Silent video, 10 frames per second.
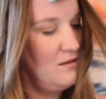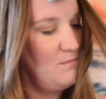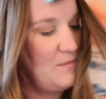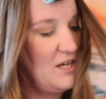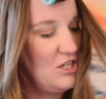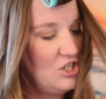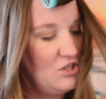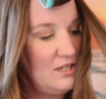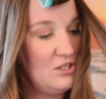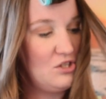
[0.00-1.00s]
Maybe I should
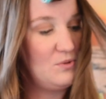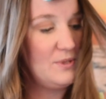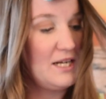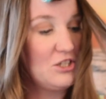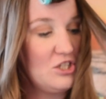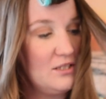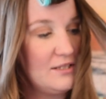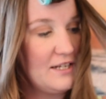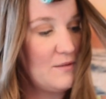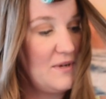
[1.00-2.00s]
do it in 2
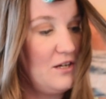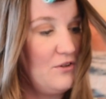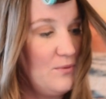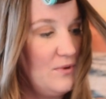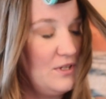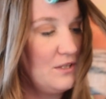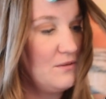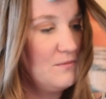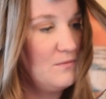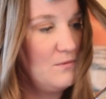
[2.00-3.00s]
sections like my other one
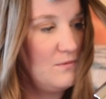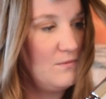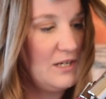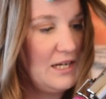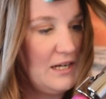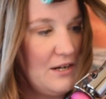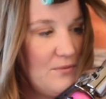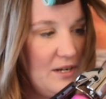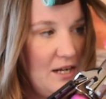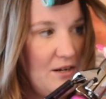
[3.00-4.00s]
when I kind
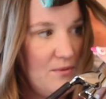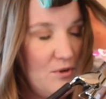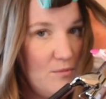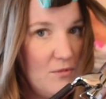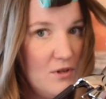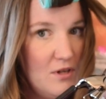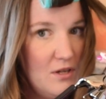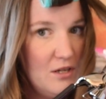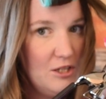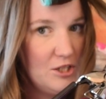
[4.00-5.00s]
of run out of room.
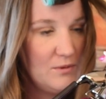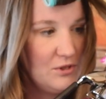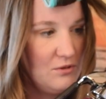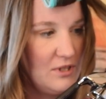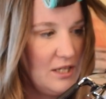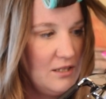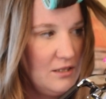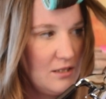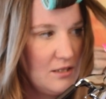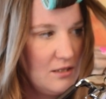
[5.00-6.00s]
So we'll do
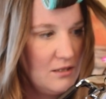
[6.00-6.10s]
this.